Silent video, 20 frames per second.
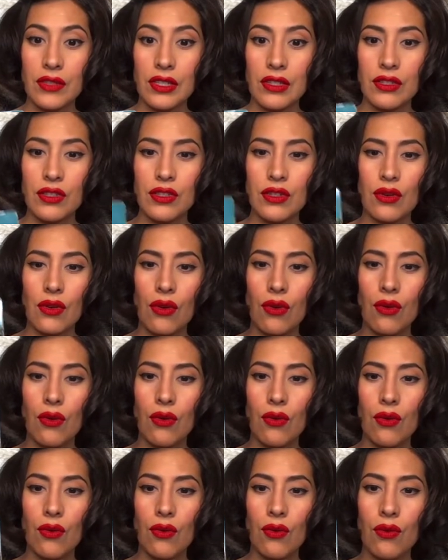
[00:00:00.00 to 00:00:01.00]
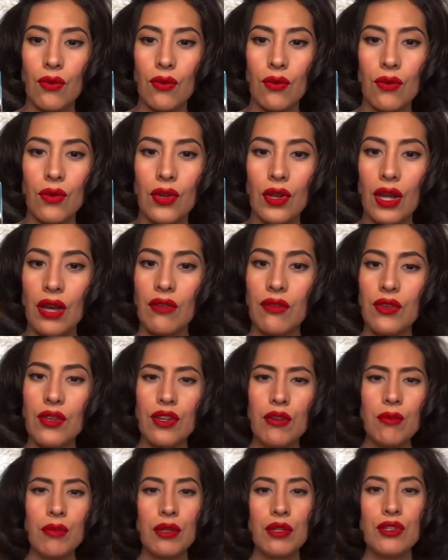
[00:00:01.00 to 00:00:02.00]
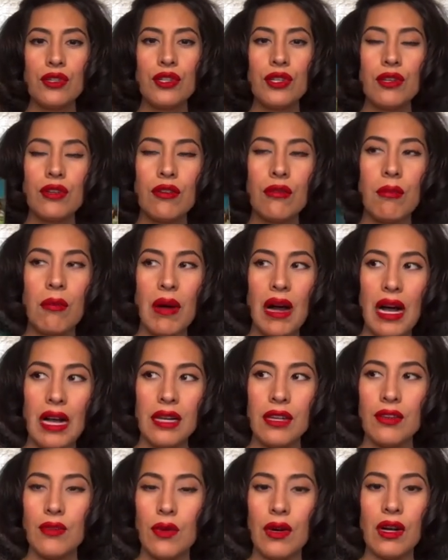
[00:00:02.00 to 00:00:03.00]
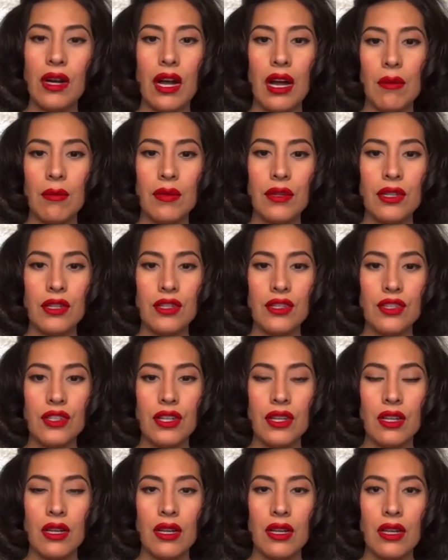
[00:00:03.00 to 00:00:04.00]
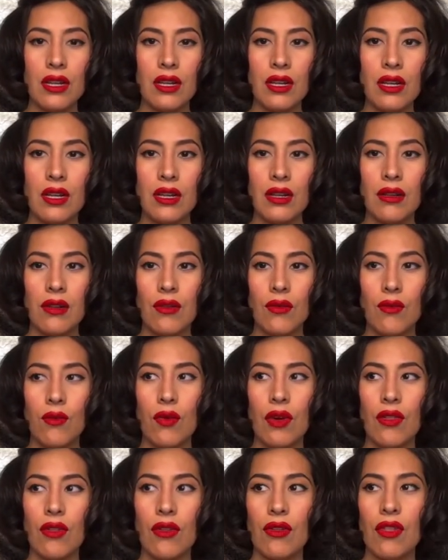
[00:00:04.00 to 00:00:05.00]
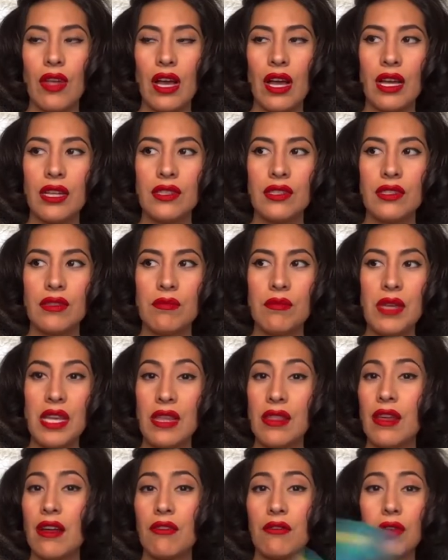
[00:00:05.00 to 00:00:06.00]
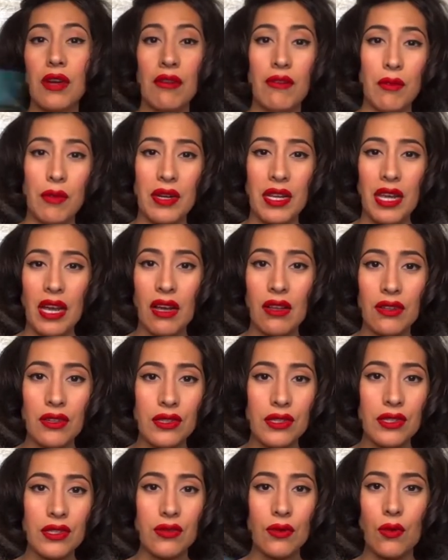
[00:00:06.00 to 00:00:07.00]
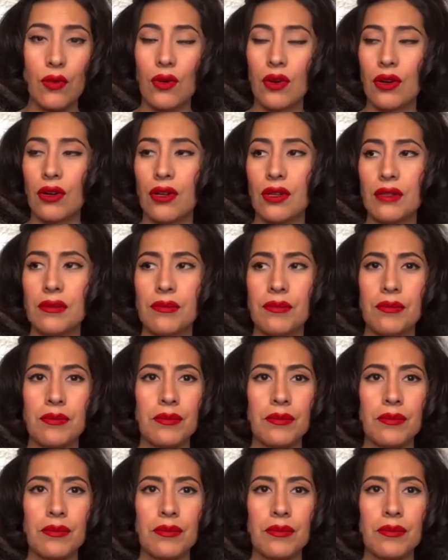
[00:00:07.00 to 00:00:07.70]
So whatever you're pushing your body to accomplish, whether that's being there for everybody else or